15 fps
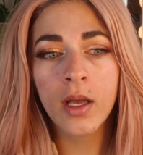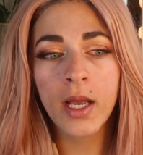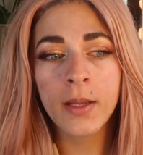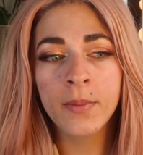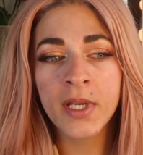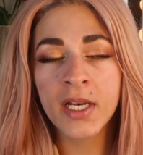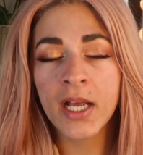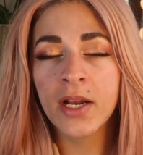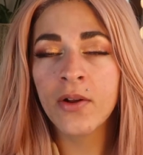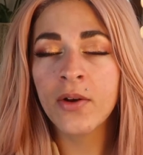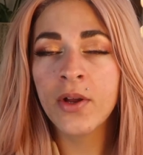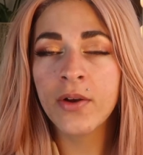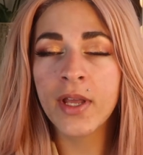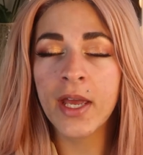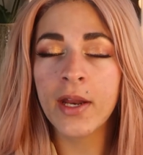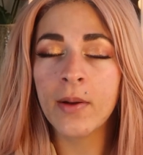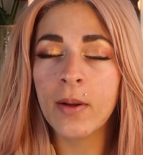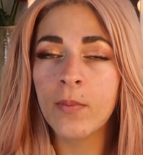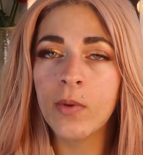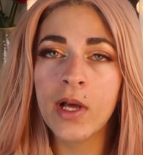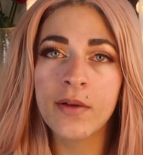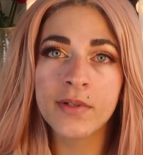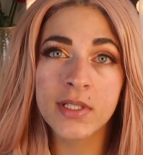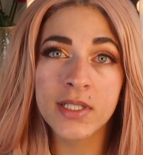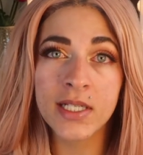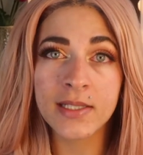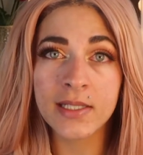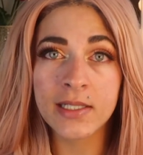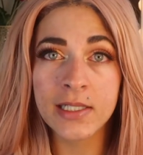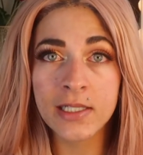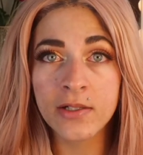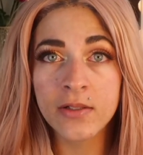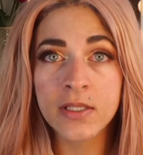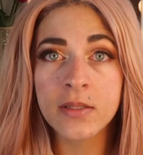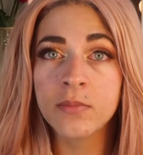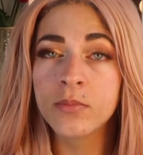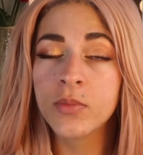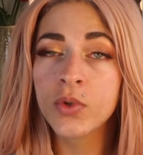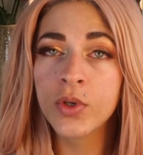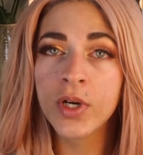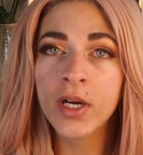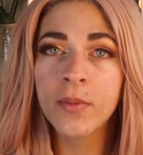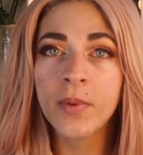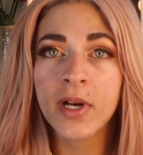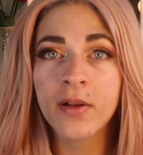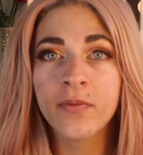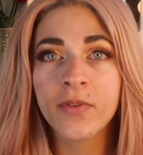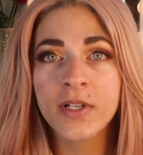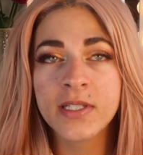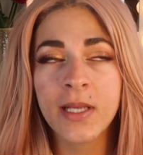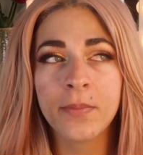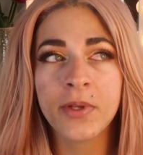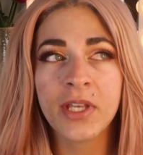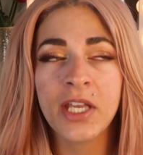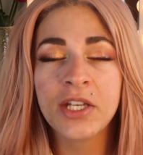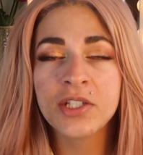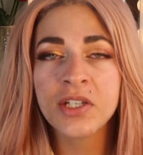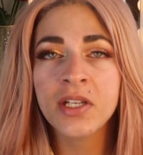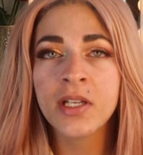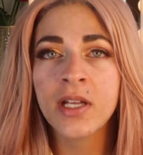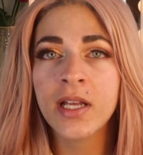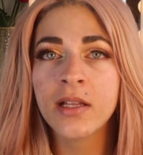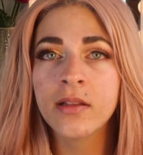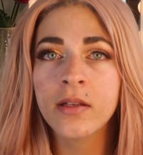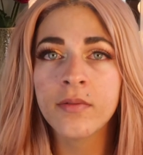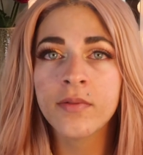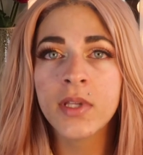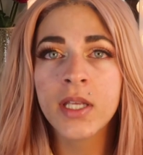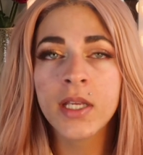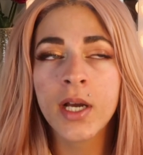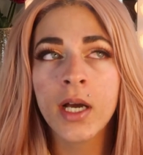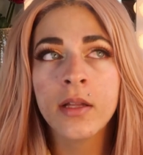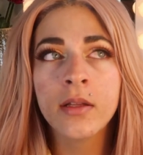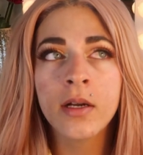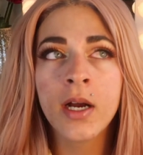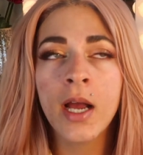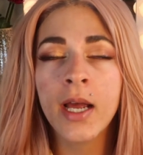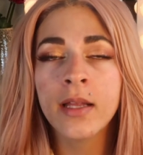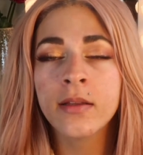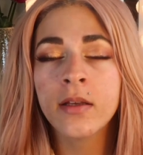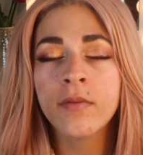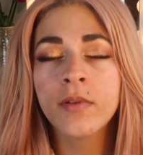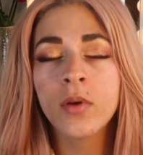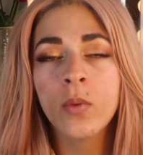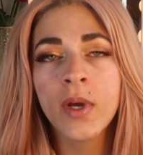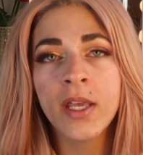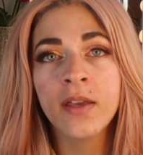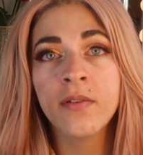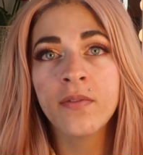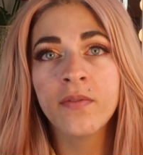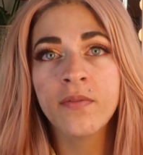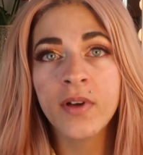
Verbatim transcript: I mean I don't know yet we'll have to test it out more but on first application I love the color I love the way it